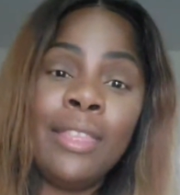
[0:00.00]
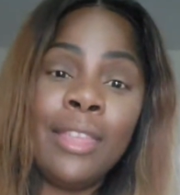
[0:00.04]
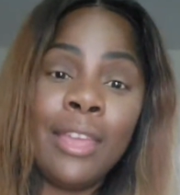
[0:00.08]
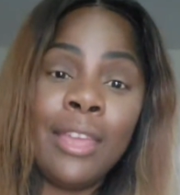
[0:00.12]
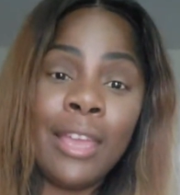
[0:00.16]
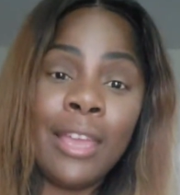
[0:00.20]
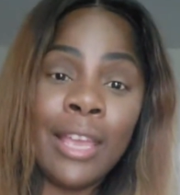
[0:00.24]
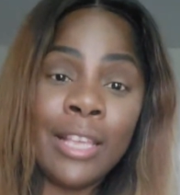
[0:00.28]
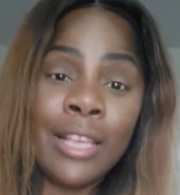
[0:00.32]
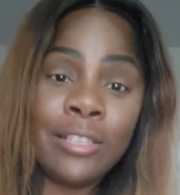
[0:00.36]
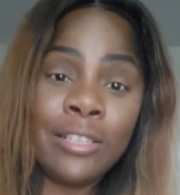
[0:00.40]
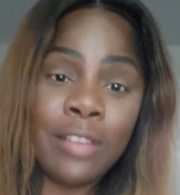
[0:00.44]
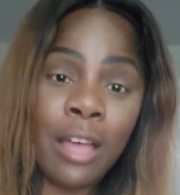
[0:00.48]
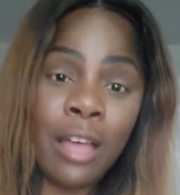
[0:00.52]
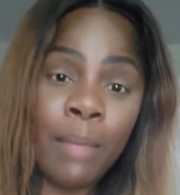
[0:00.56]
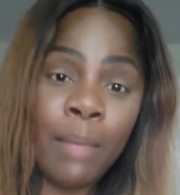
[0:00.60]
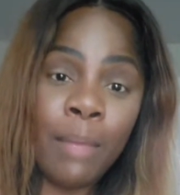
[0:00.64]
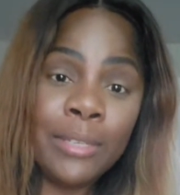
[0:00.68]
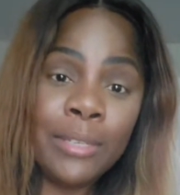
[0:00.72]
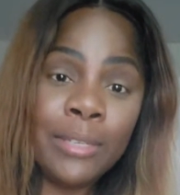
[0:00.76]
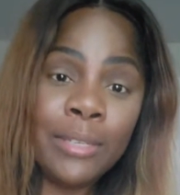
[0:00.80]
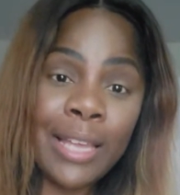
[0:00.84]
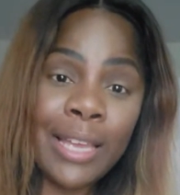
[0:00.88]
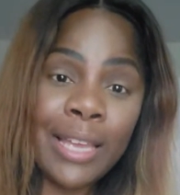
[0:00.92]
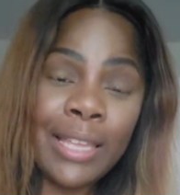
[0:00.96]
It's
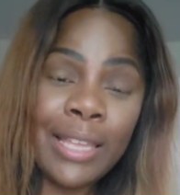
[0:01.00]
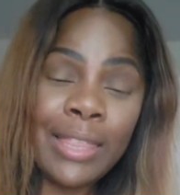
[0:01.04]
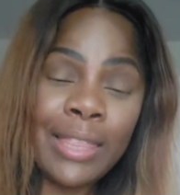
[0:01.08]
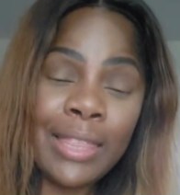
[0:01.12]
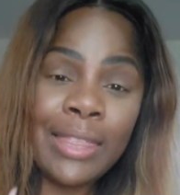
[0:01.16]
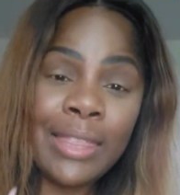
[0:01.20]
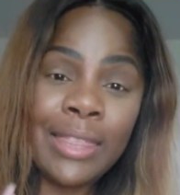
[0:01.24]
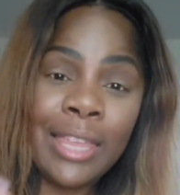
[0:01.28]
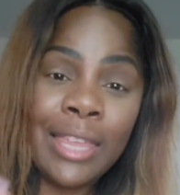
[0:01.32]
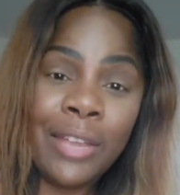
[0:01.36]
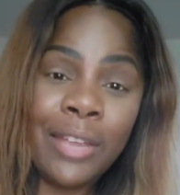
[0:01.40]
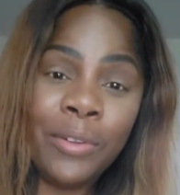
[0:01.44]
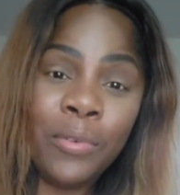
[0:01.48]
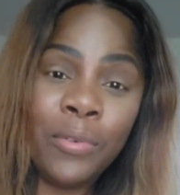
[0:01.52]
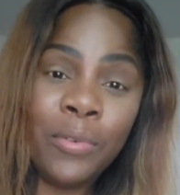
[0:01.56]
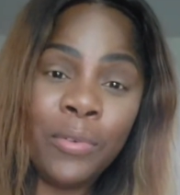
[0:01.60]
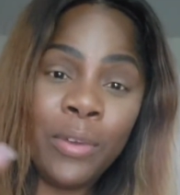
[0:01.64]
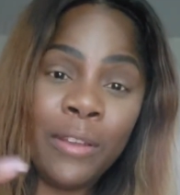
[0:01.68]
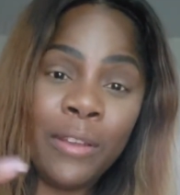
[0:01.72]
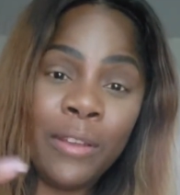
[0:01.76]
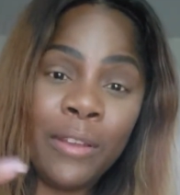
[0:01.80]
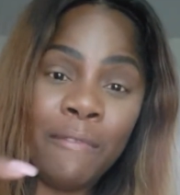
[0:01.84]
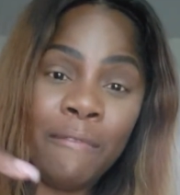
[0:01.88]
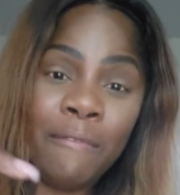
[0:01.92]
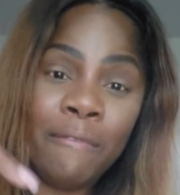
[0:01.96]
almost like they're going
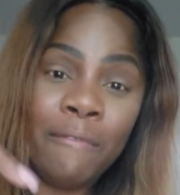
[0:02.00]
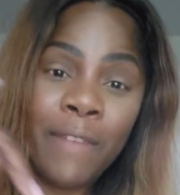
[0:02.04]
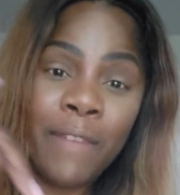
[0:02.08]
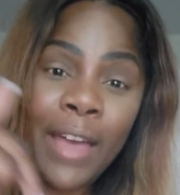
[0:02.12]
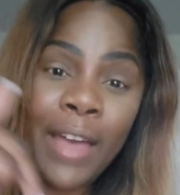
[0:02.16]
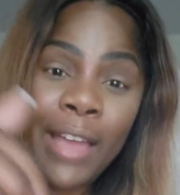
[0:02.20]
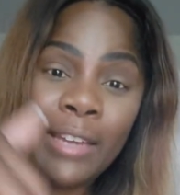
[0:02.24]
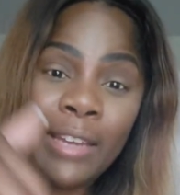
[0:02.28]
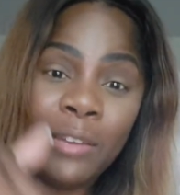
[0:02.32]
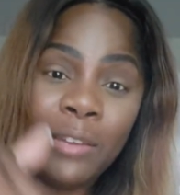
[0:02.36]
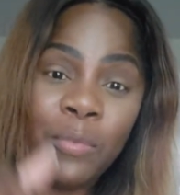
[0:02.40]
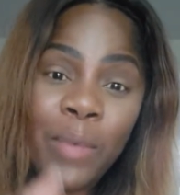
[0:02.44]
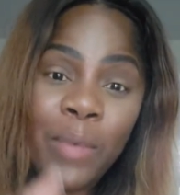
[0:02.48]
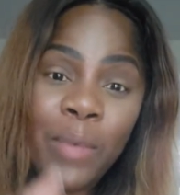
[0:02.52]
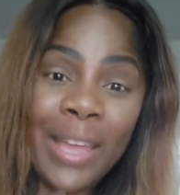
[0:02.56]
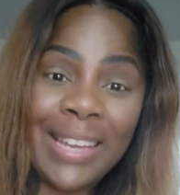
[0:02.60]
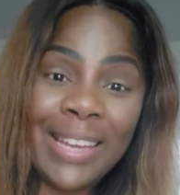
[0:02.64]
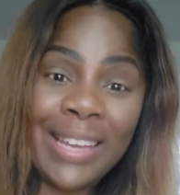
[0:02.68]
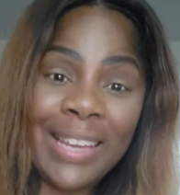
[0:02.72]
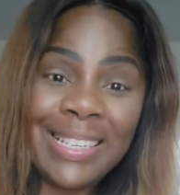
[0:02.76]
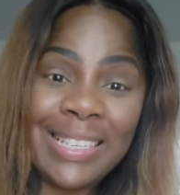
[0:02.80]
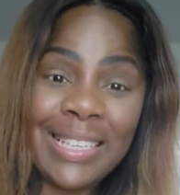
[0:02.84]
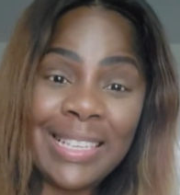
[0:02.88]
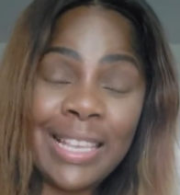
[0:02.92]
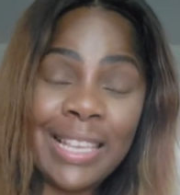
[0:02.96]
to find a way to.
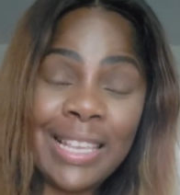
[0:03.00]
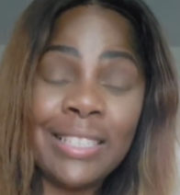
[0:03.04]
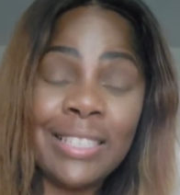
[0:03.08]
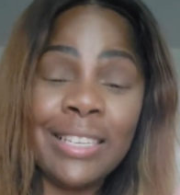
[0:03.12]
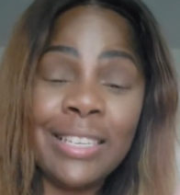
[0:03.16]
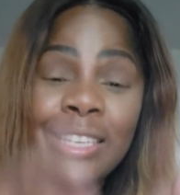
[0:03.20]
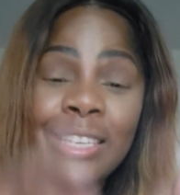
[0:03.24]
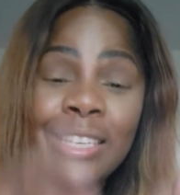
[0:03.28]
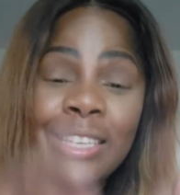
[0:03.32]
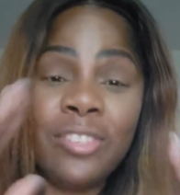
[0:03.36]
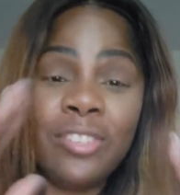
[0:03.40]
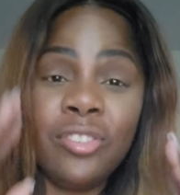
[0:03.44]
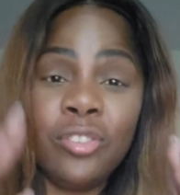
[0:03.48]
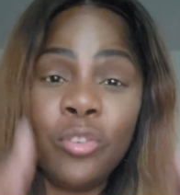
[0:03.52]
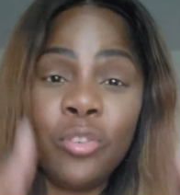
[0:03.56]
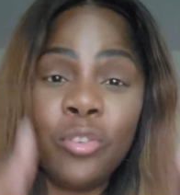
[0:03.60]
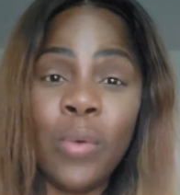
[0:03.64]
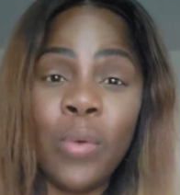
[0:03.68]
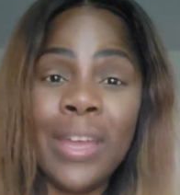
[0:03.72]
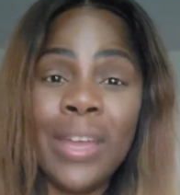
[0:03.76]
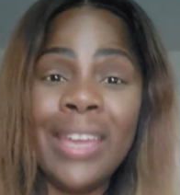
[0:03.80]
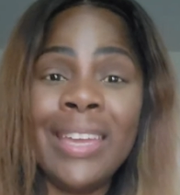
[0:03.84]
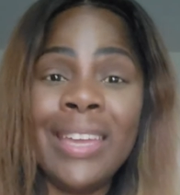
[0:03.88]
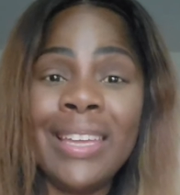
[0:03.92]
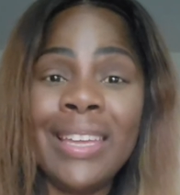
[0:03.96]
It's
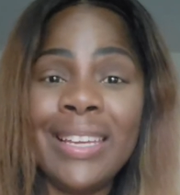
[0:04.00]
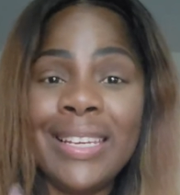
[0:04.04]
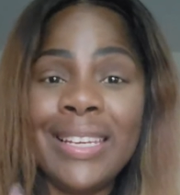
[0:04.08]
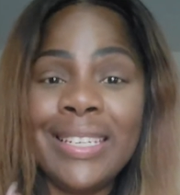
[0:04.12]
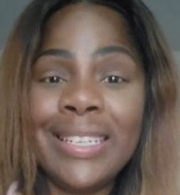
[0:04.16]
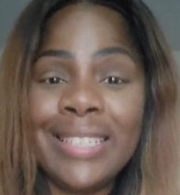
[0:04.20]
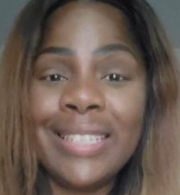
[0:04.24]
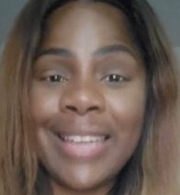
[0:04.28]
quick.